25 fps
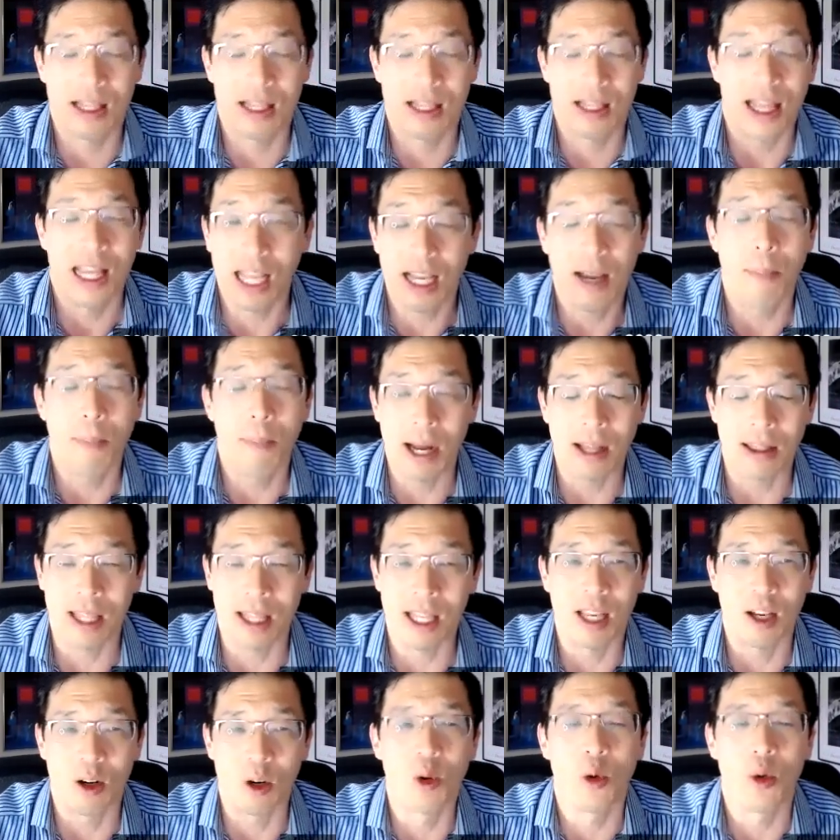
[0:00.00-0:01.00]
think about
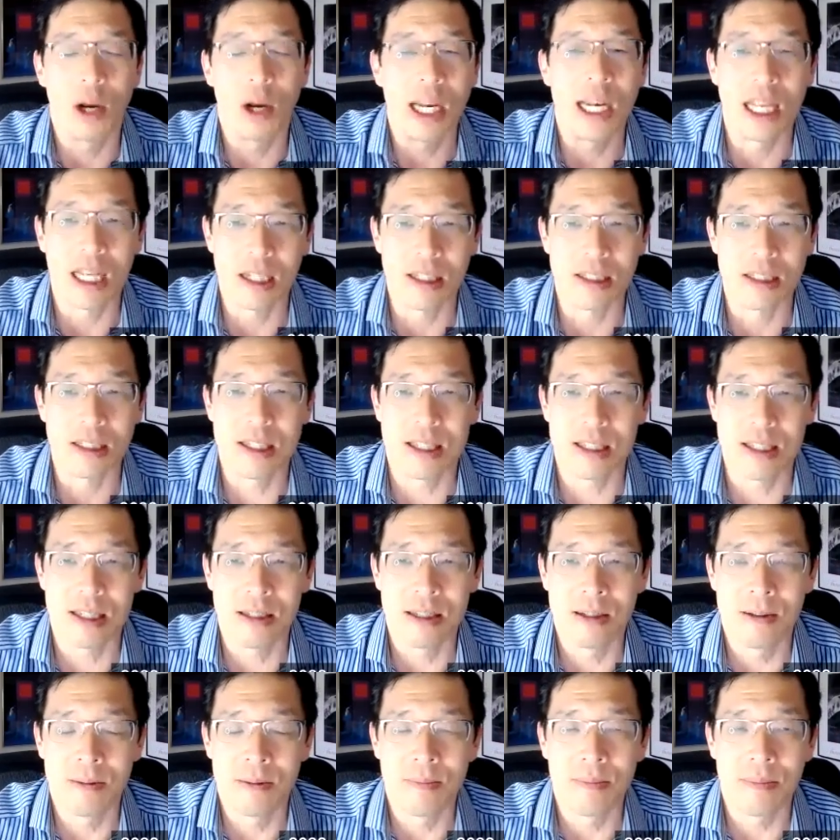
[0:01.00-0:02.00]
the ingredients.
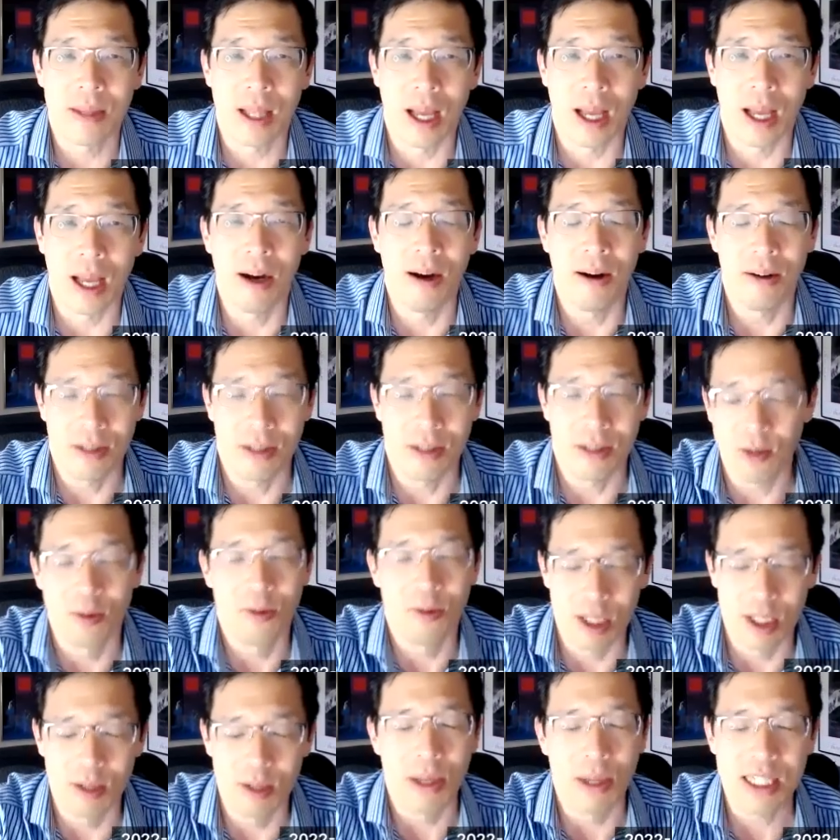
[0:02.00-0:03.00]

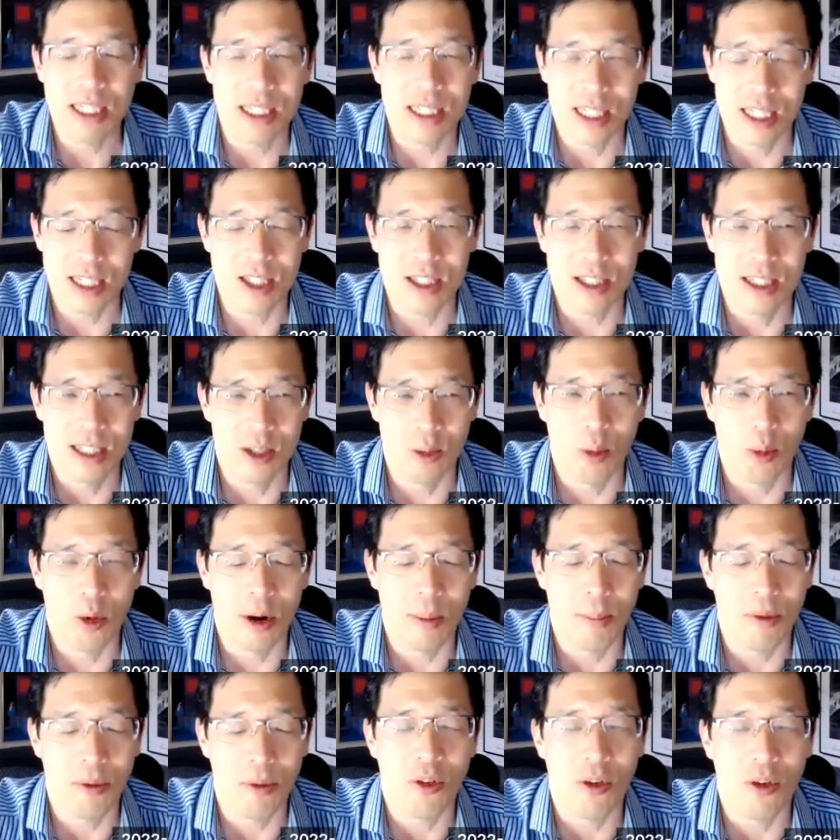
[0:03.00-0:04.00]
You mentioned this
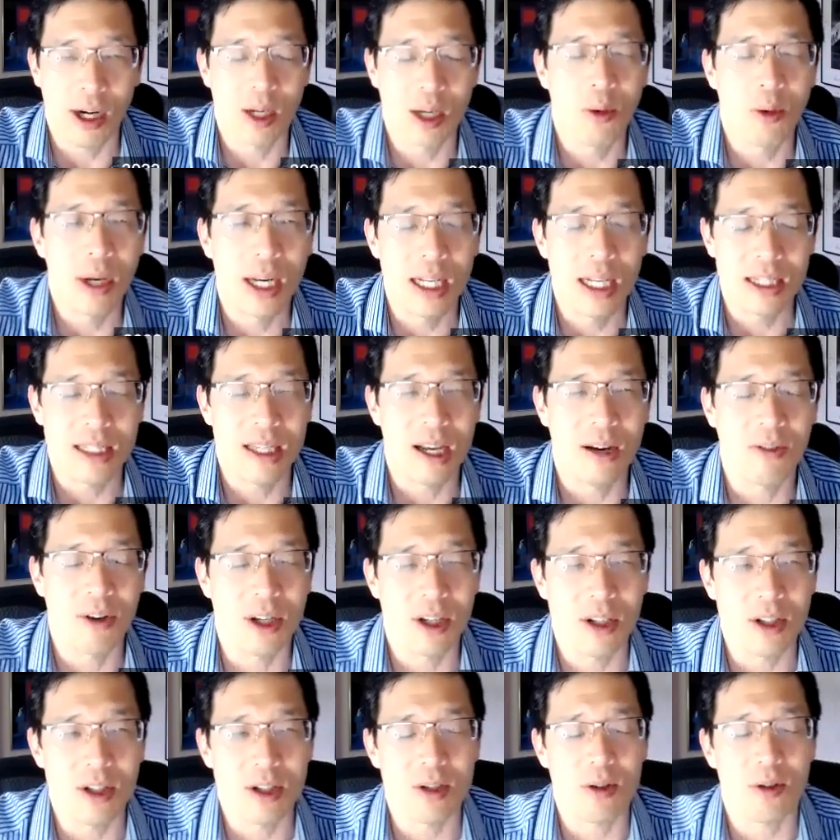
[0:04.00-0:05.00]
word before, ingredients of a
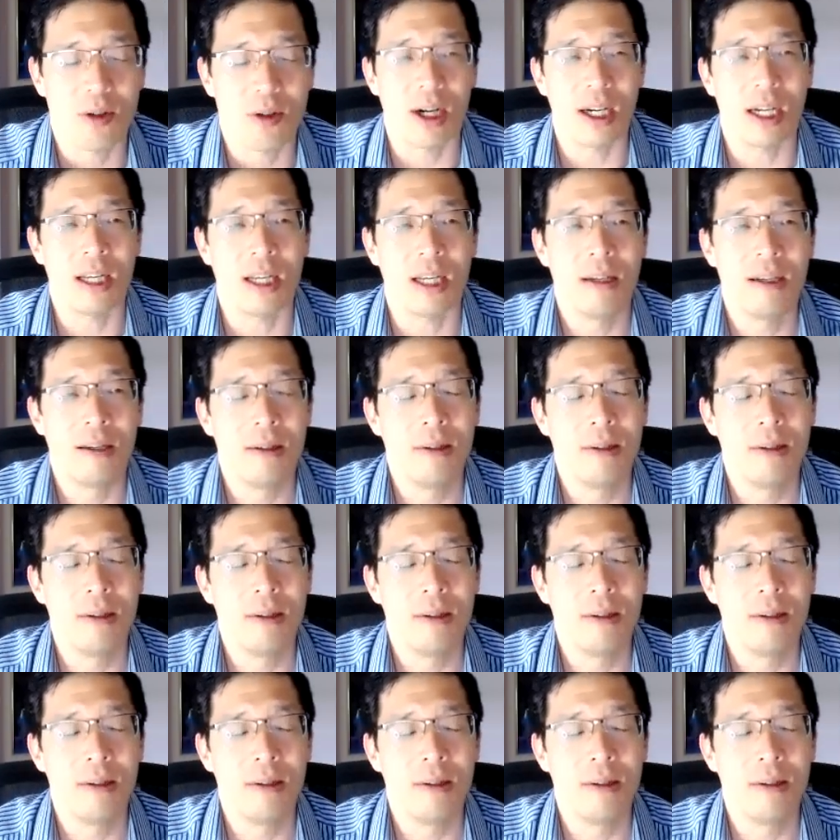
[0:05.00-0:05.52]
good story.